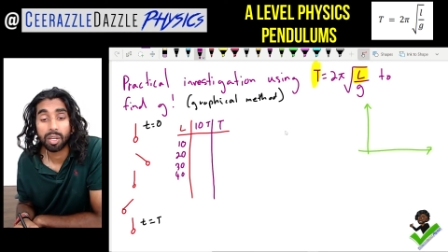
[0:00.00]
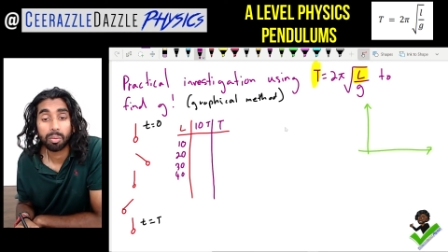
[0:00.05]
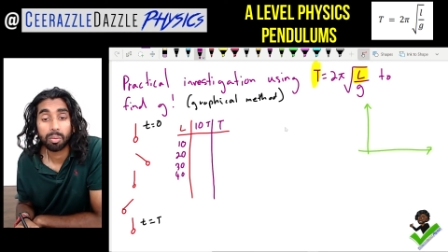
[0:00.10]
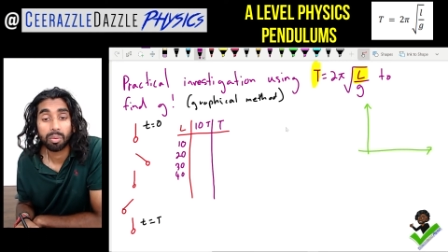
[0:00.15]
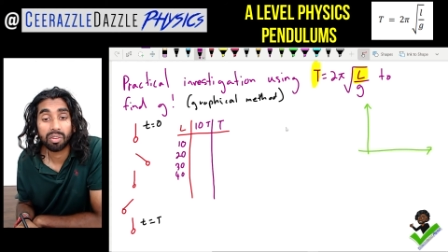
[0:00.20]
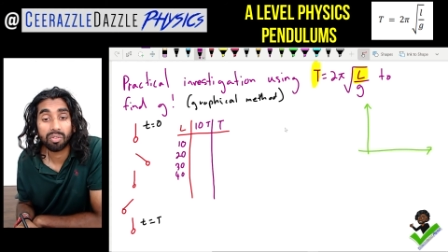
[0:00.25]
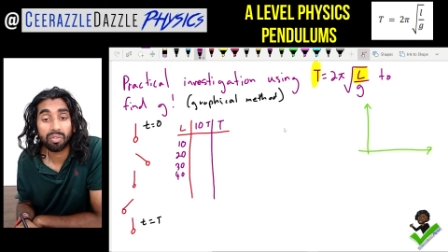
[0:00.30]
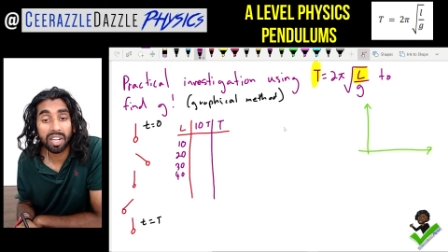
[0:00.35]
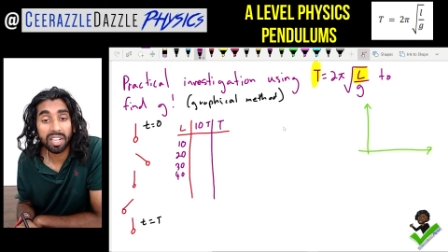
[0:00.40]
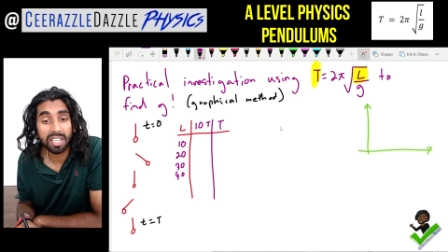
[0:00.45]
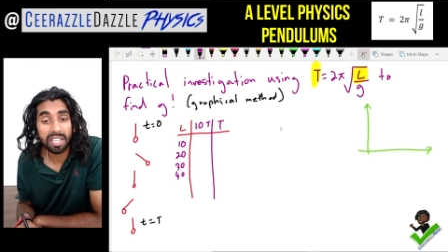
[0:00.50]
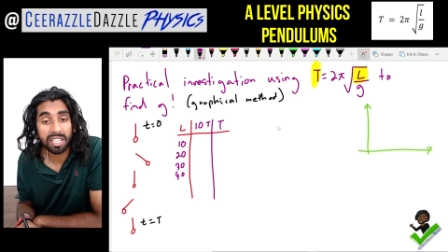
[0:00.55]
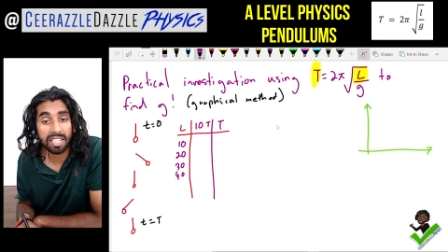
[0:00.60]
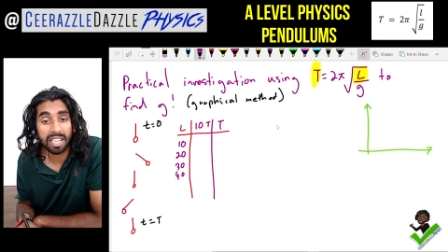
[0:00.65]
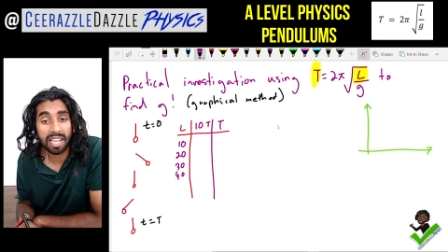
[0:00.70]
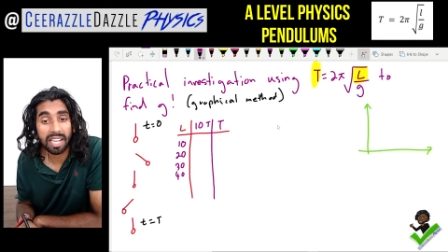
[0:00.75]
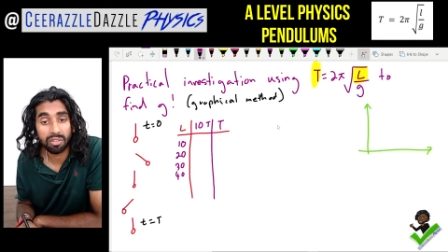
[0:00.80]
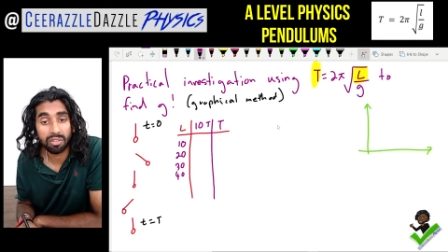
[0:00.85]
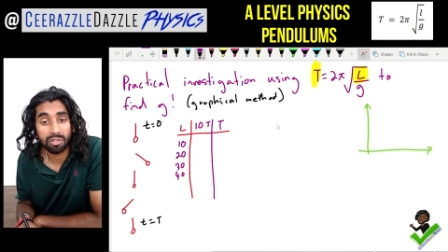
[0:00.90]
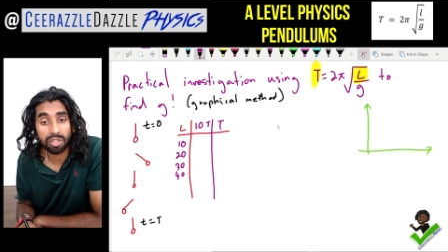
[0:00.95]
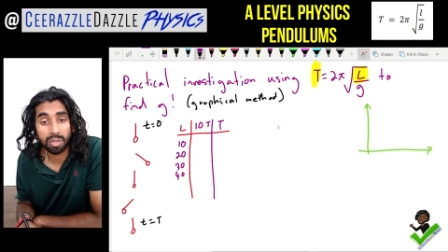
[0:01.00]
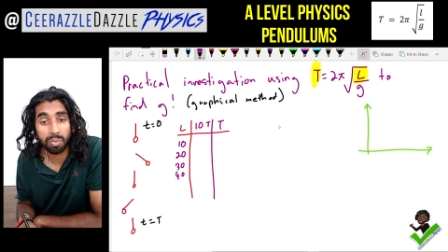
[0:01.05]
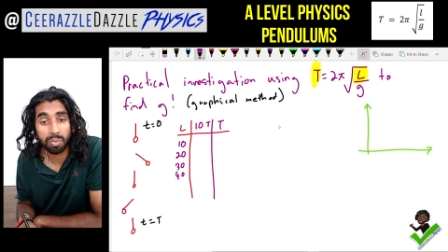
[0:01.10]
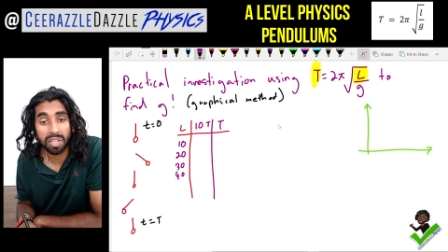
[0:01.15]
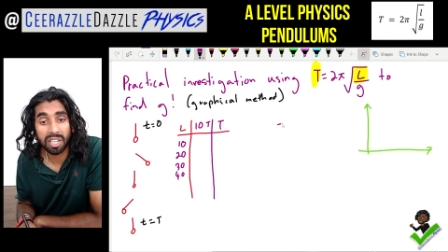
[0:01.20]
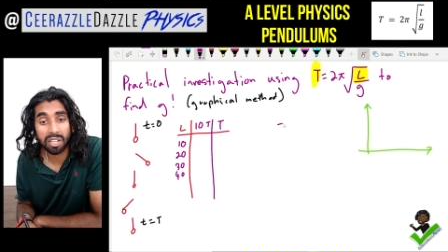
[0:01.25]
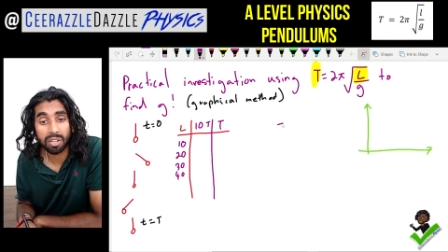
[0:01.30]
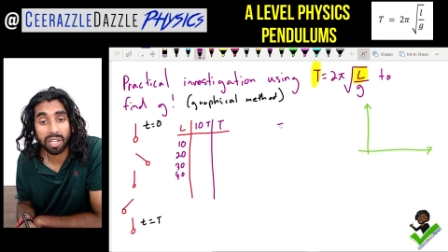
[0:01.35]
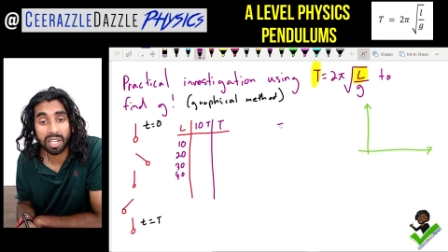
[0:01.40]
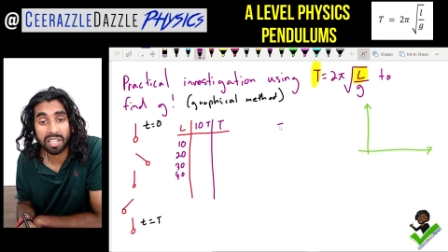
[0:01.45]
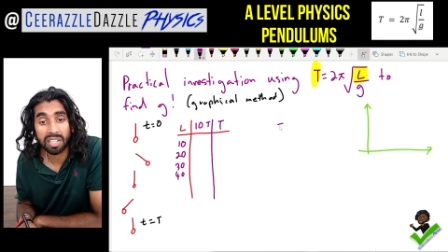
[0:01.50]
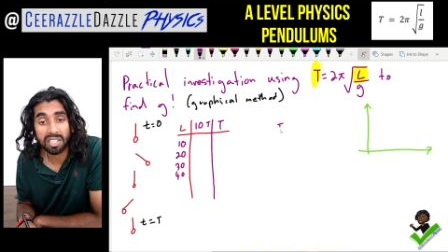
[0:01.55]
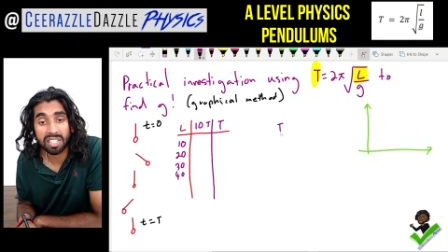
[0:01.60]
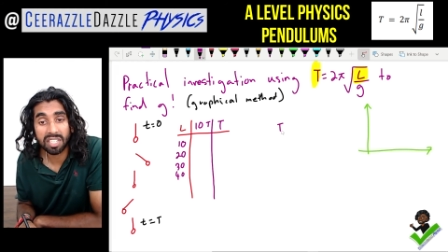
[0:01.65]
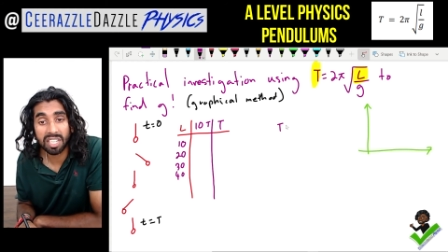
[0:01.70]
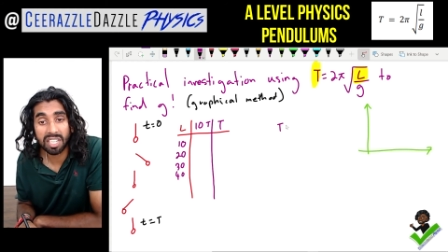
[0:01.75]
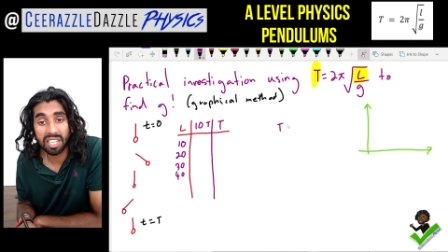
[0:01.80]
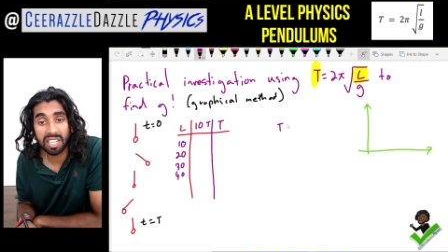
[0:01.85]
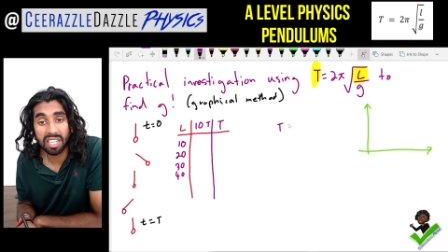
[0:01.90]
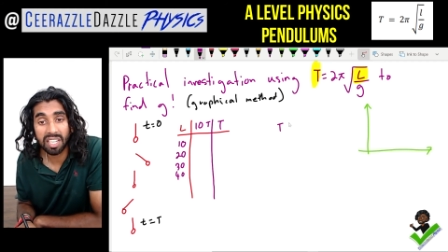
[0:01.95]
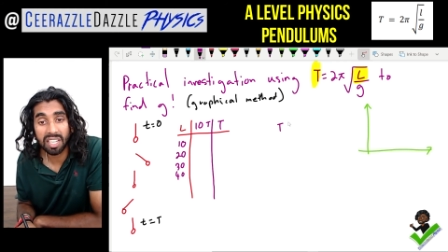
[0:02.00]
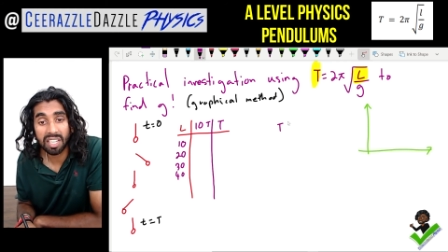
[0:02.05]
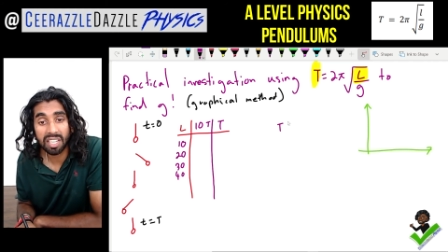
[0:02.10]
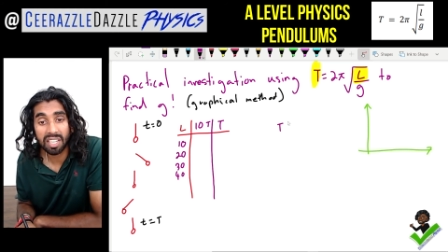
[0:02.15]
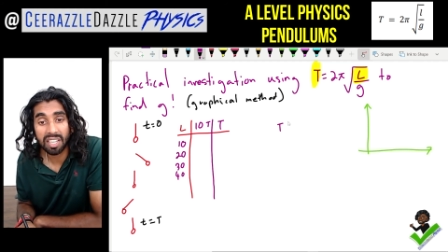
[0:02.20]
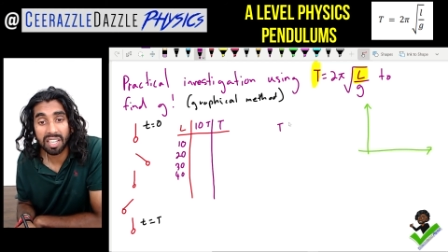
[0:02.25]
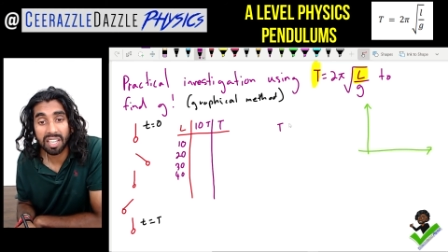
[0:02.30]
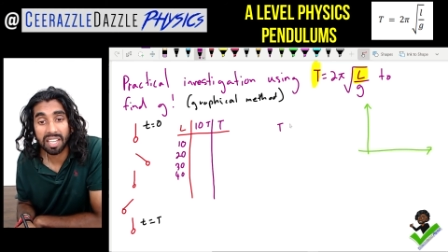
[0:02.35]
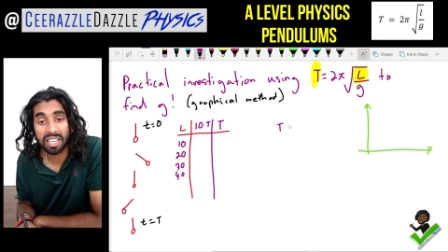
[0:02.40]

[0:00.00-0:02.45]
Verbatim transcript: Well, write it down. So we know that t